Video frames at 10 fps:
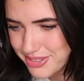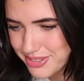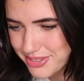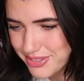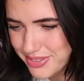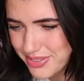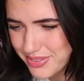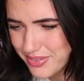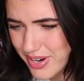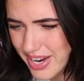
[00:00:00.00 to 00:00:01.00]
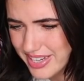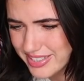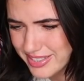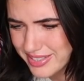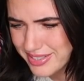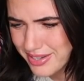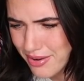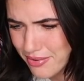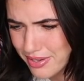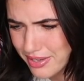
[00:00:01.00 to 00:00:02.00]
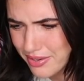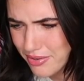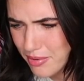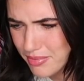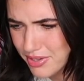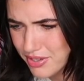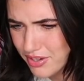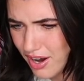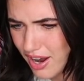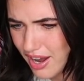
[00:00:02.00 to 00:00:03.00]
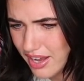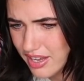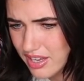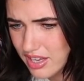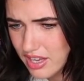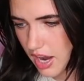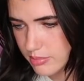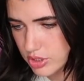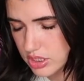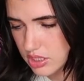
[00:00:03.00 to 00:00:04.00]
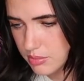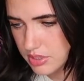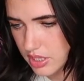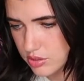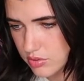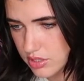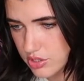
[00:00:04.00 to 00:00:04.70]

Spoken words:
Ooh, why is it so cute? I'm gonna cry. I'm just obsessed with